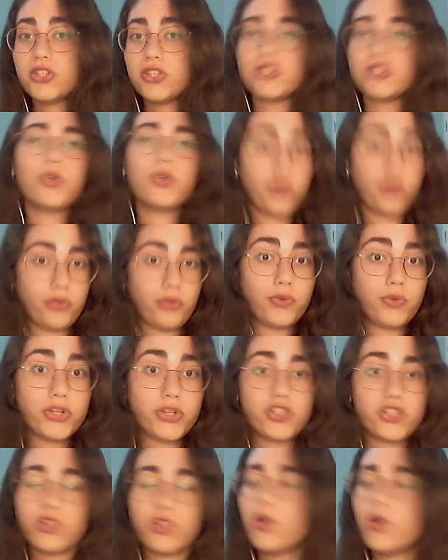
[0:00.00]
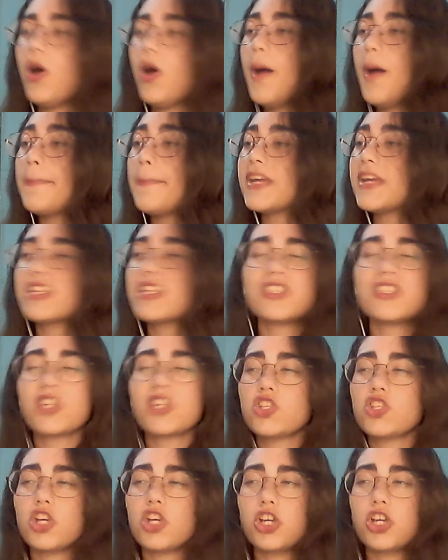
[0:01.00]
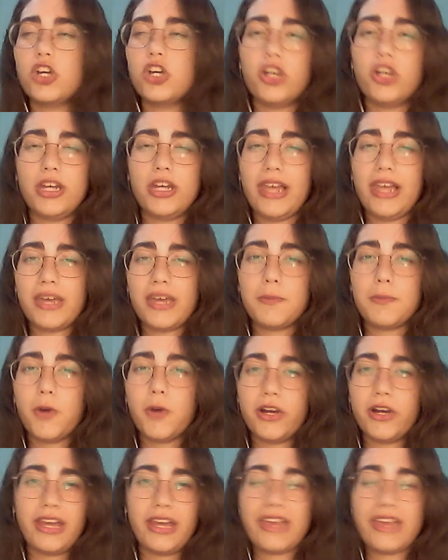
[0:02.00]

to her original, but it's such a good like part.